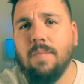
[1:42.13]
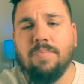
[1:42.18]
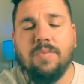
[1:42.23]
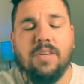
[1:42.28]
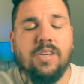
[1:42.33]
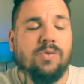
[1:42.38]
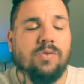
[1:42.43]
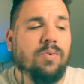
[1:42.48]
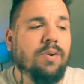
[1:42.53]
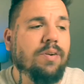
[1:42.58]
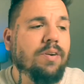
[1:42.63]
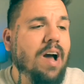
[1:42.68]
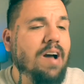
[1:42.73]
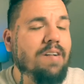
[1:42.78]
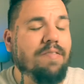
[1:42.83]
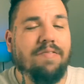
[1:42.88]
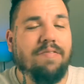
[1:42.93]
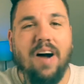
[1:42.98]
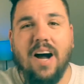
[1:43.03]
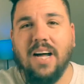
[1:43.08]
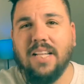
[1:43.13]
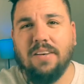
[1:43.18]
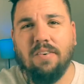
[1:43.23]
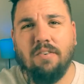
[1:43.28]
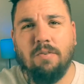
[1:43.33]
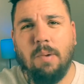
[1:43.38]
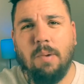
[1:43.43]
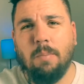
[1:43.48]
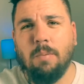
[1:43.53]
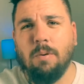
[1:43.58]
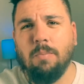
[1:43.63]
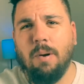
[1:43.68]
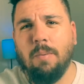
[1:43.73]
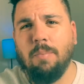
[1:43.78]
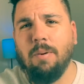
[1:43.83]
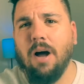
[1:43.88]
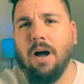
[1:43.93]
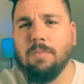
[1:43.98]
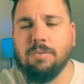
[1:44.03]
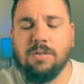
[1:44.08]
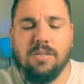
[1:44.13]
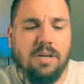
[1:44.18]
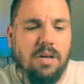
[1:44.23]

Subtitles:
This one, I fondly remember my pops